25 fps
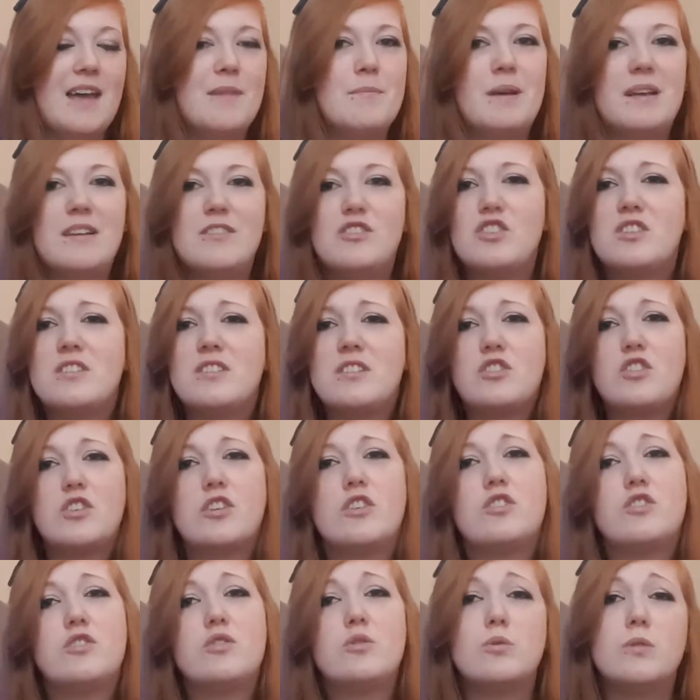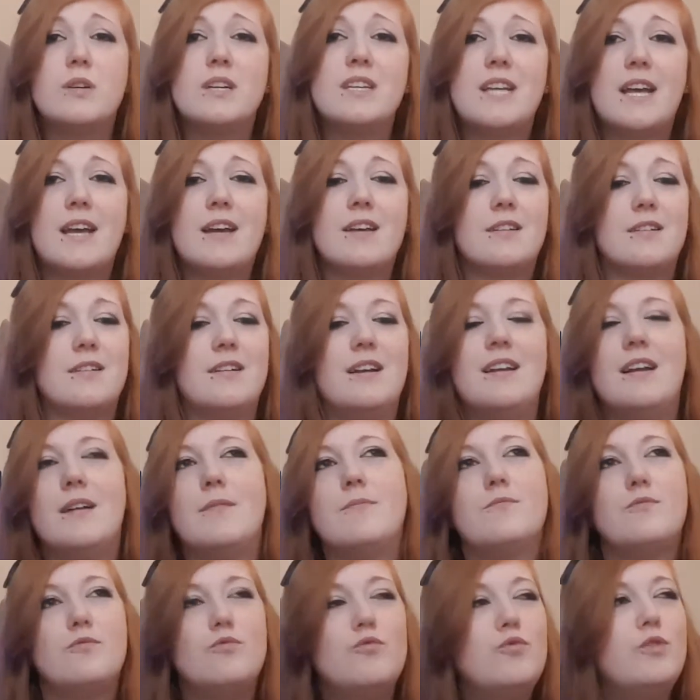he's just such a good storyteller, and
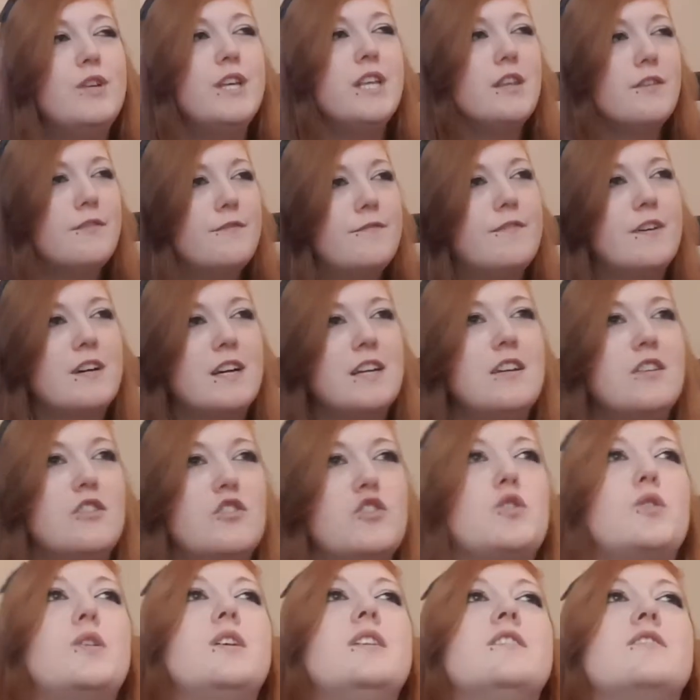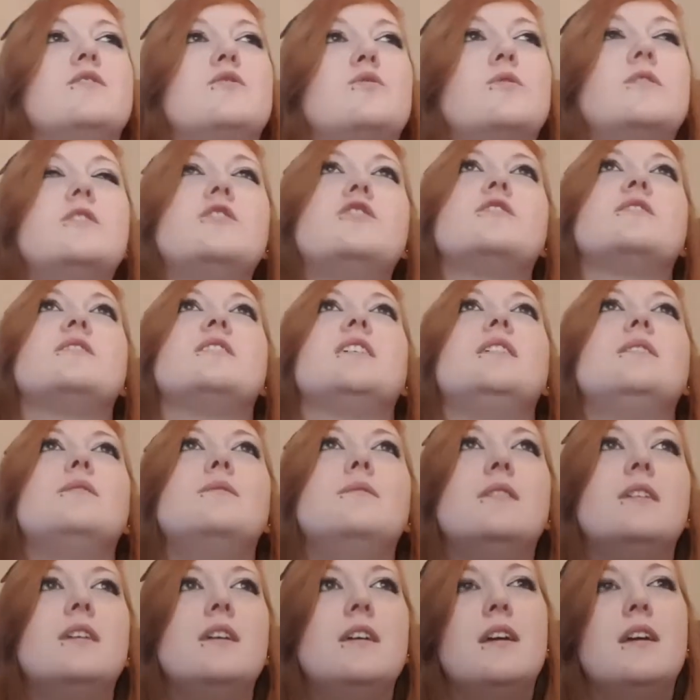I'm really fucking enjoying the story just now.